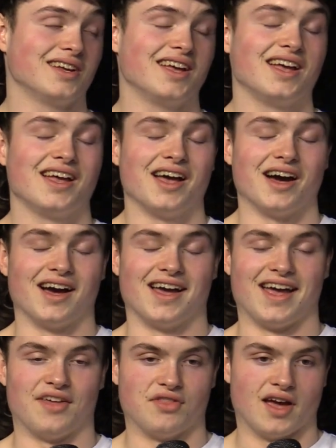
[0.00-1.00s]
Mm-hmm.
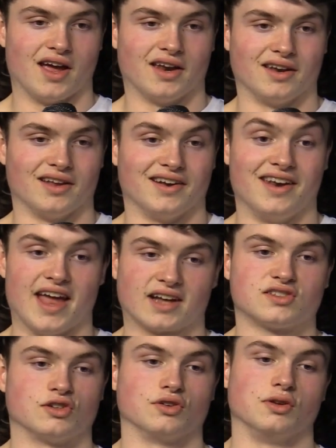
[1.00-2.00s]
And then
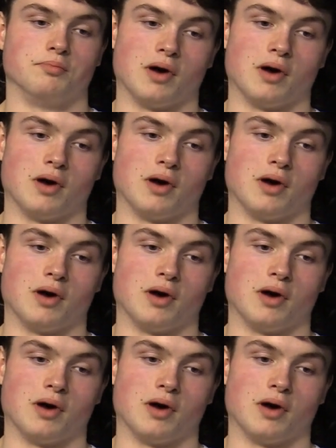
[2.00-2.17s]
next year you